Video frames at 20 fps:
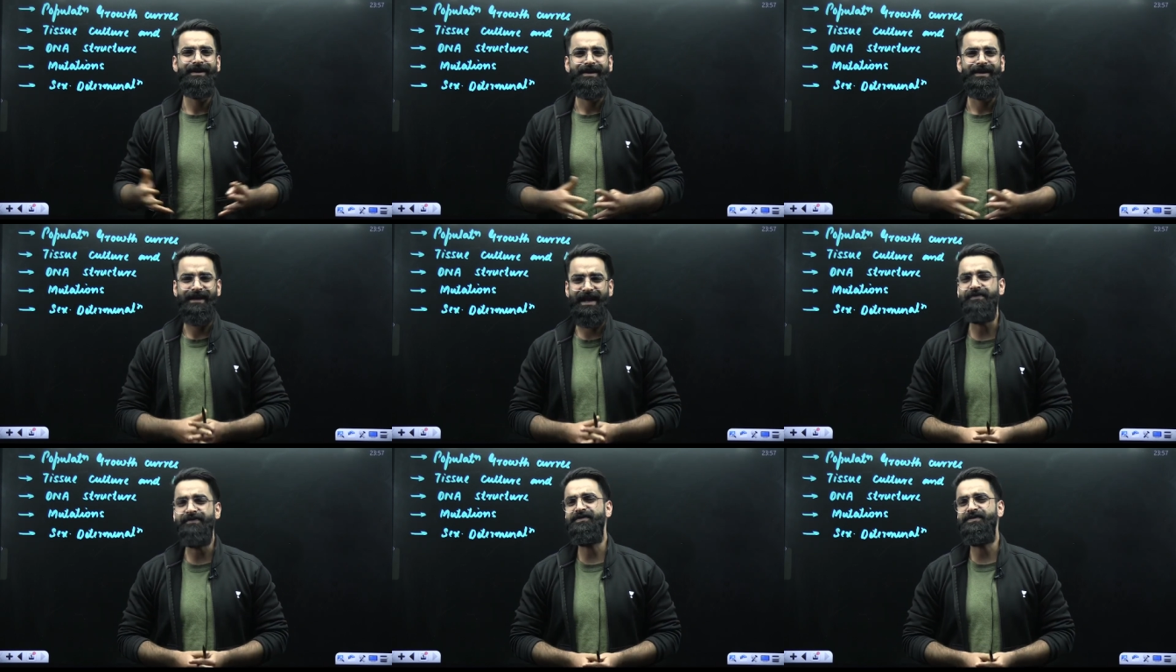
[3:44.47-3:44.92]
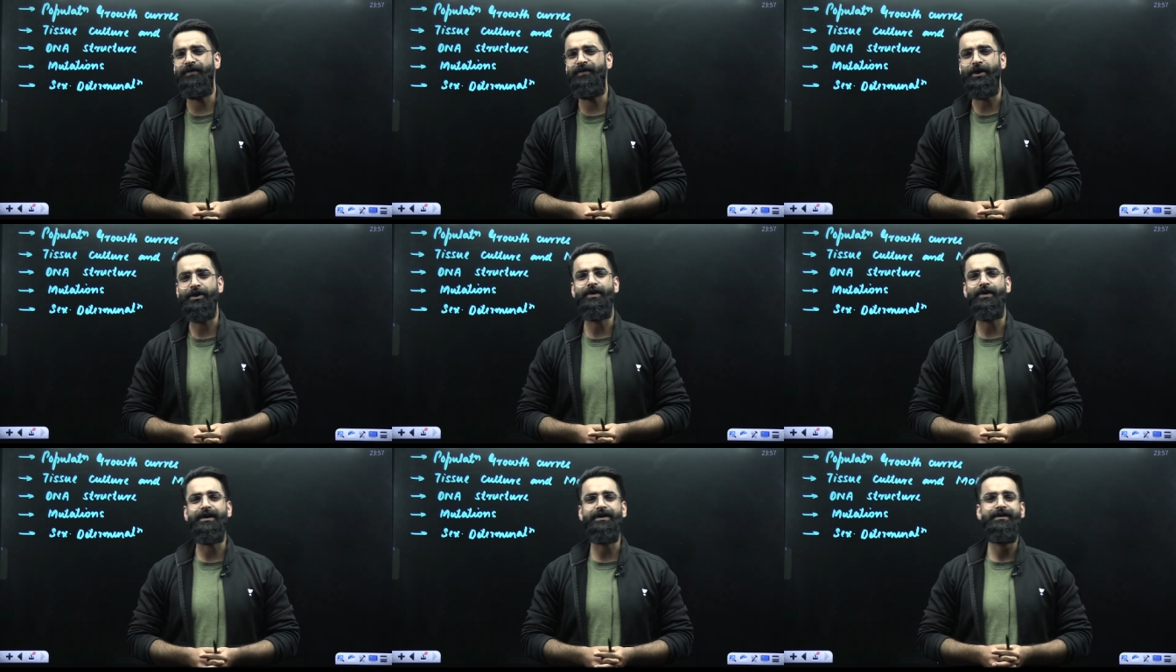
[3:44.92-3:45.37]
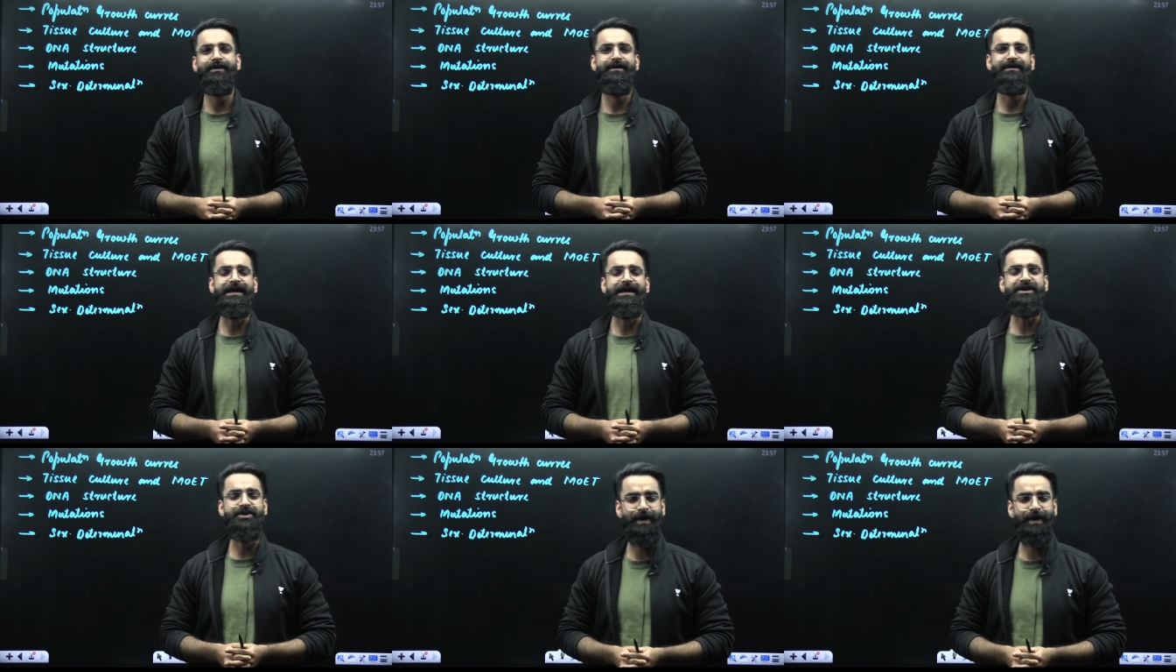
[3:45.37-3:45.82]
left for your
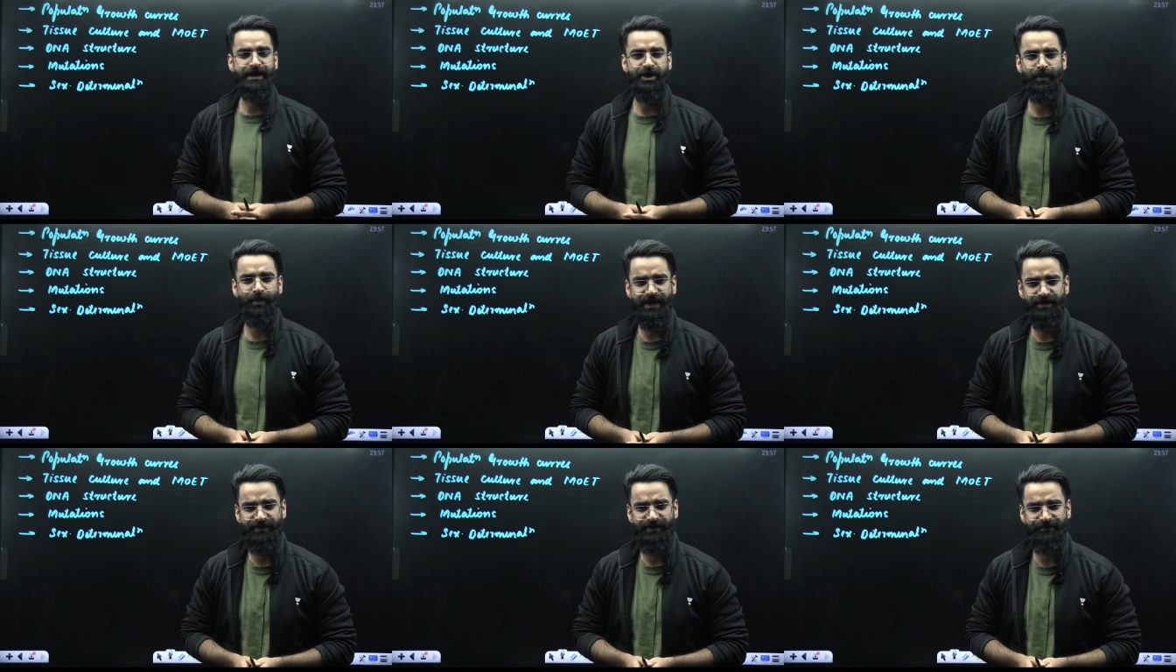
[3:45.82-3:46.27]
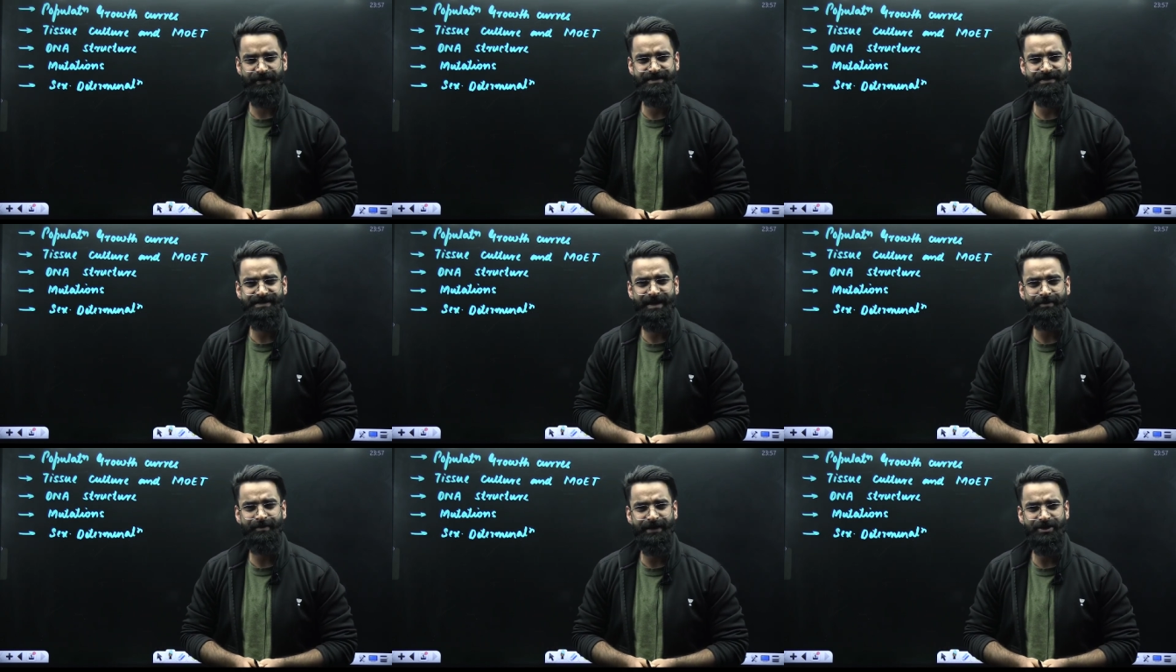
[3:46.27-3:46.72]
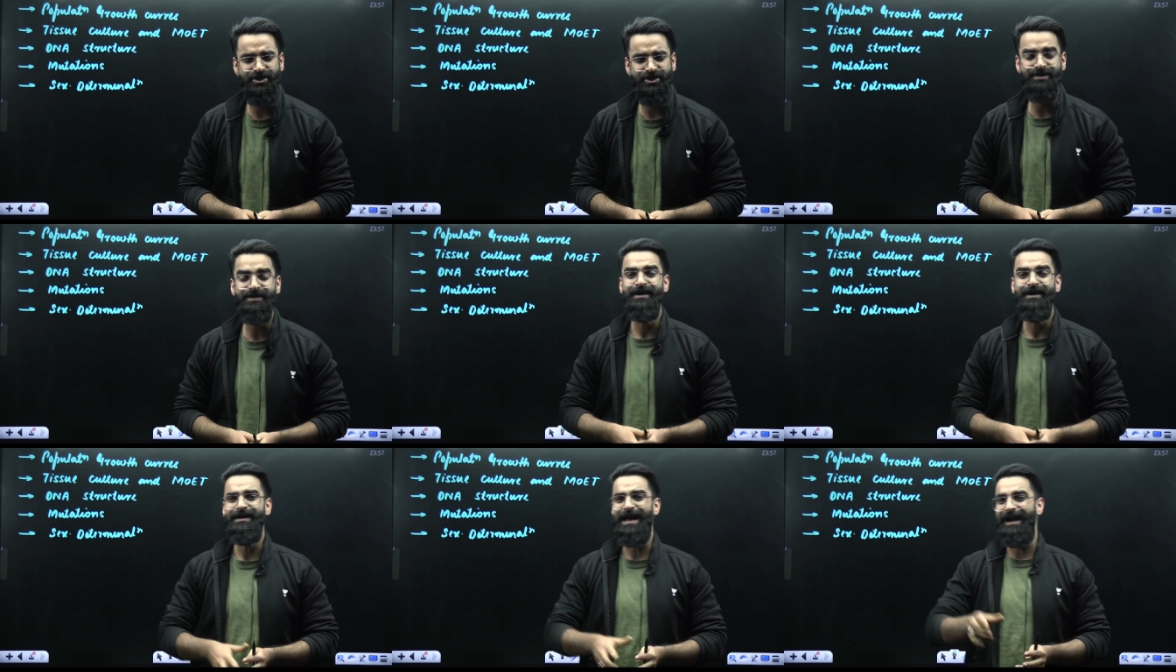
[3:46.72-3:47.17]
NEET 2025
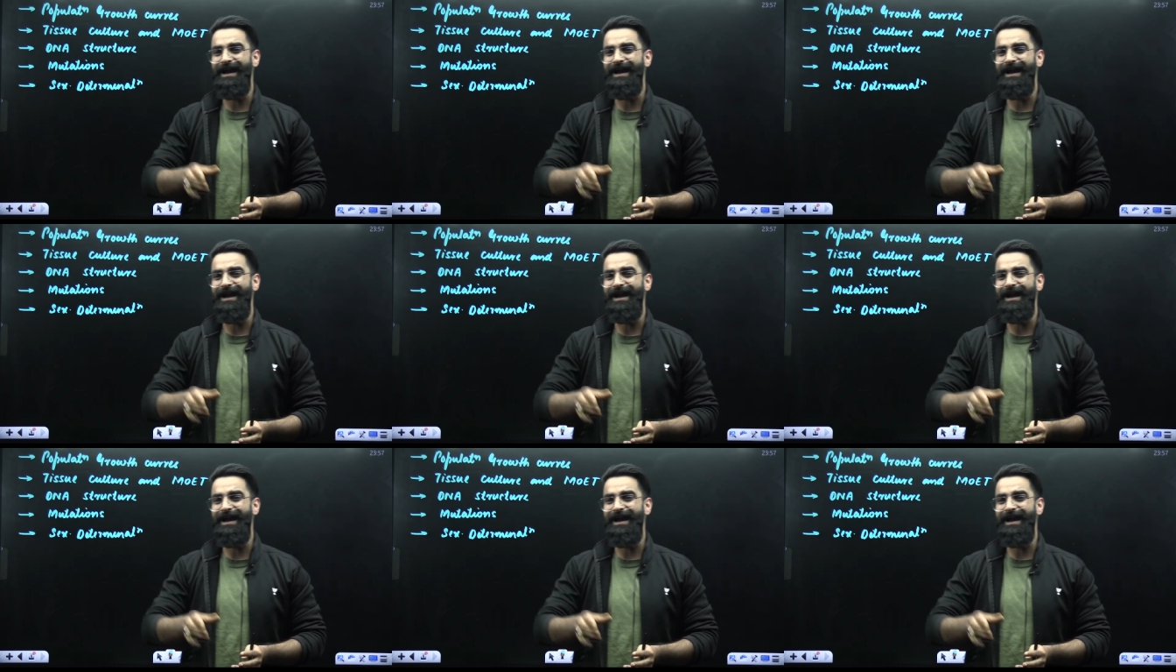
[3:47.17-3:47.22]
examination.